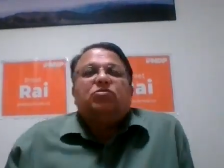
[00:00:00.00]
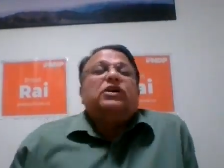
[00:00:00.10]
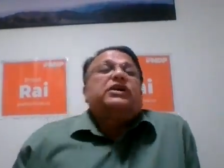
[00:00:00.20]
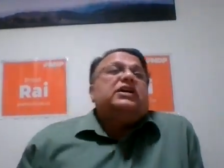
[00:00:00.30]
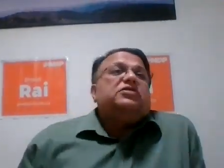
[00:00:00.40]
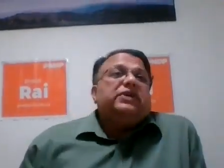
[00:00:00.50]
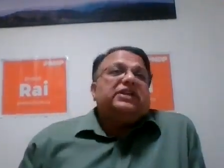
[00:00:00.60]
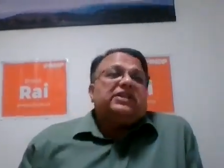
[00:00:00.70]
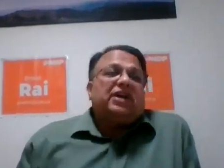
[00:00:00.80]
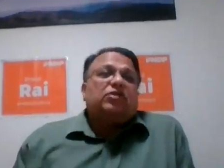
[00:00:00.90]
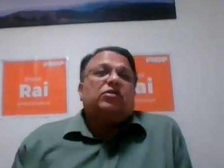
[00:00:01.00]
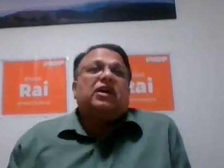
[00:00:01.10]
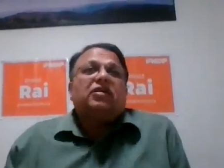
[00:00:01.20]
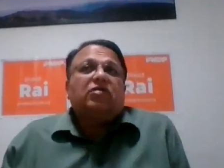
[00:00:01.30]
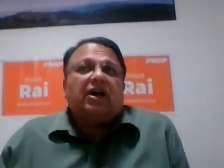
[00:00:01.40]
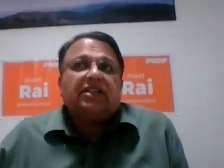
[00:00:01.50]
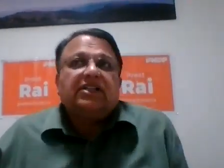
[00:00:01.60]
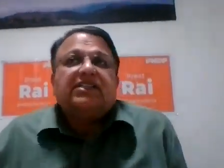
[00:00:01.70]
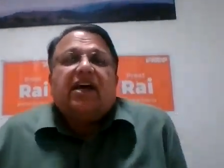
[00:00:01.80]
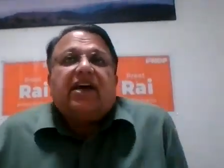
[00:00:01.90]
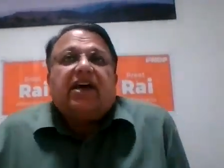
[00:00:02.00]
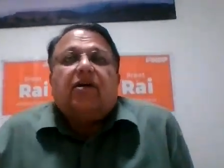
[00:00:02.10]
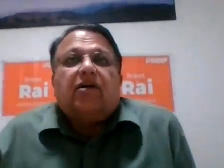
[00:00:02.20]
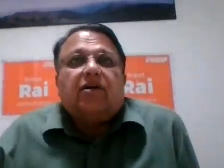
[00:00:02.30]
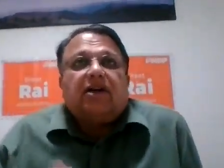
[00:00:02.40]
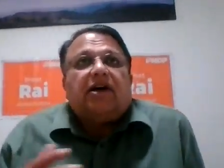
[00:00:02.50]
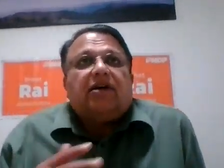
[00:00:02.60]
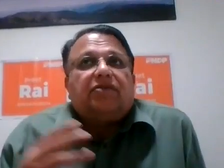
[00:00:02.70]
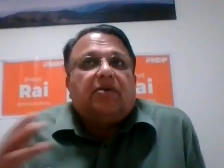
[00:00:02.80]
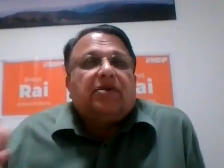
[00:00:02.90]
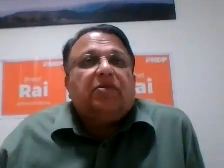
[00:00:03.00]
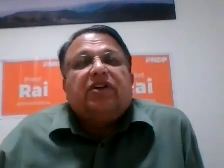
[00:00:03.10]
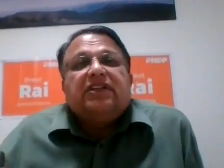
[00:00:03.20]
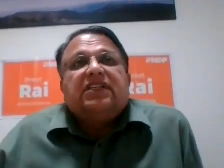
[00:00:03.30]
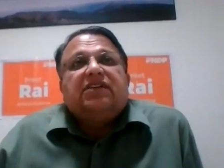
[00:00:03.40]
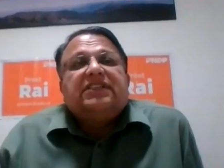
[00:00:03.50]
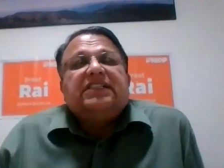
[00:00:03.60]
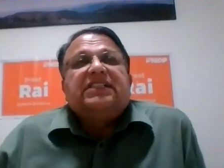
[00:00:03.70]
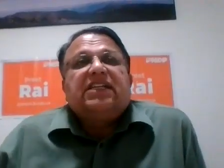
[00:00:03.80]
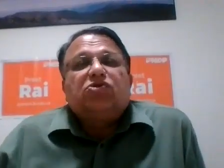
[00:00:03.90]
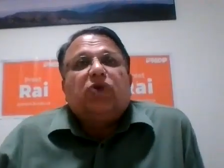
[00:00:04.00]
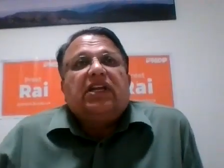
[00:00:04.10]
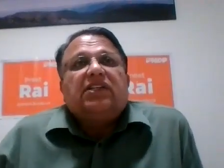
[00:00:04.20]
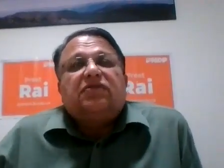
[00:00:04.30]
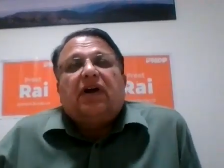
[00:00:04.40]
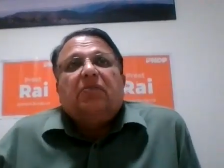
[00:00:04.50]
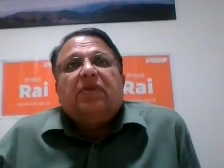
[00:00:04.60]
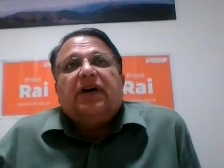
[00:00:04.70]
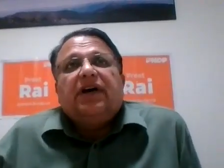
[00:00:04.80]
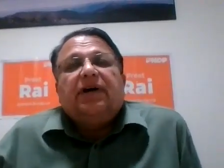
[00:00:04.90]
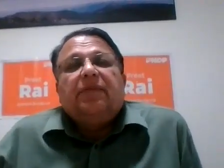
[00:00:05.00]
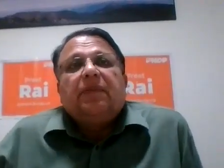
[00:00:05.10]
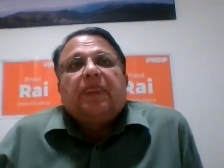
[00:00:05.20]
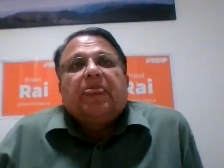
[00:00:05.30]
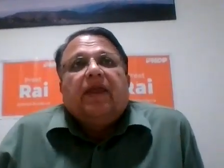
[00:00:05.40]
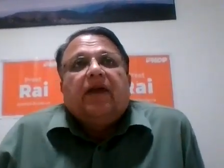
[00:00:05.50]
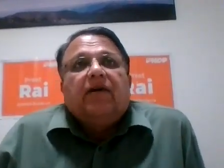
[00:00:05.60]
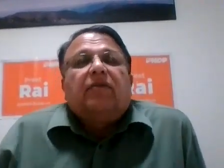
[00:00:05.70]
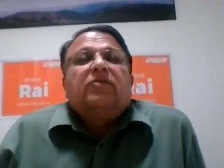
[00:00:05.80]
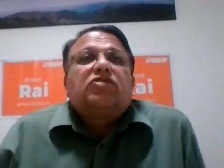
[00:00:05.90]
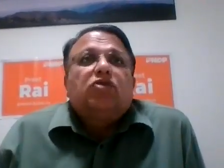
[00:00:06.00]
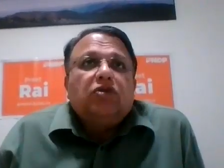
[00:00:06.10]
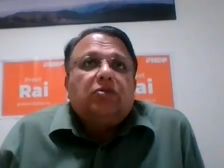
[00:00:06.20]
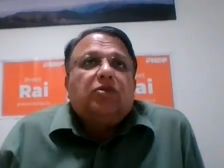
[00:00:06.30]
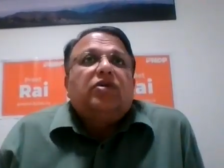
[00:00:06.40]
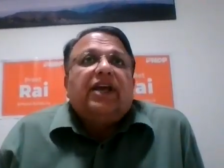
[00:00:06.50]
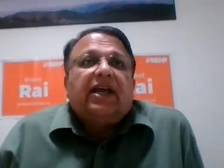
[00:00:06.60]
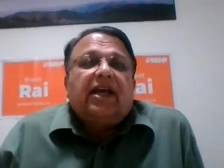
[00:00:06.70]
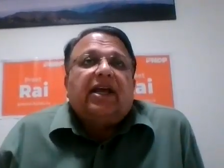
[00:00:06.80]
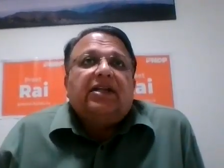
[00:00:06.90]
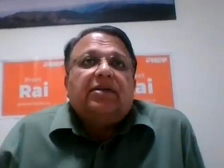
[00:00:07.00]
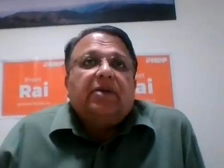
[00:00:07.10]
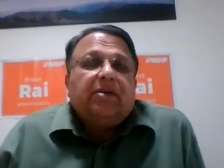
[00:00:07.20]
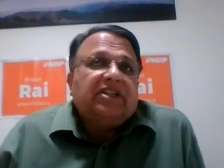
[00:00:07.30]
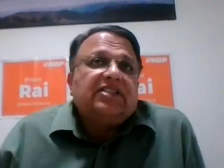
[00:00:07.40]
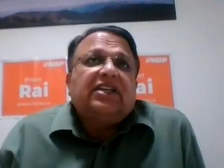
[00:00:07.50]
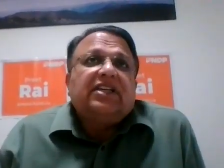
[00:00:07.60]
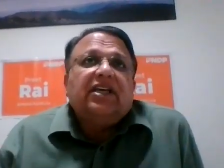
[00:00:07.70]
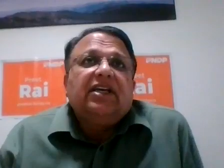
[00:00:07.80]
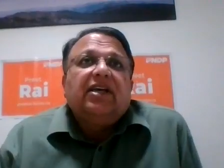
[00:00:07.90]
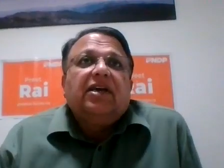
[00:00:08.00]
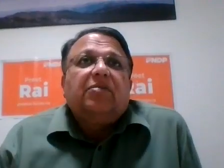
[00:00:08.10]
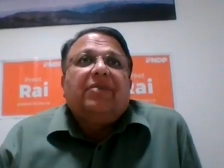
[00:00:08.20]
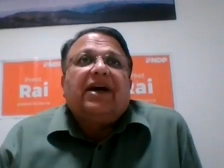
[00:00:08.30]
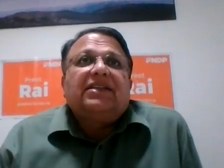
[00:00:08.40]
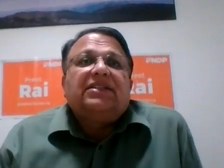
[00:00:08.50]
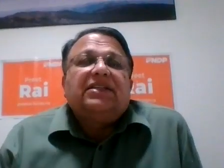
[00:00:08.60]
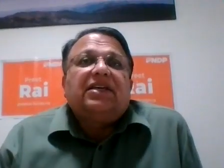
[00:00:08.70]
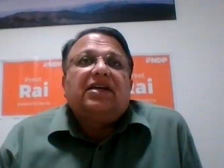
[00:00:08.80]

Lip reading: work is being done on the side from community services as well as from school board and city. But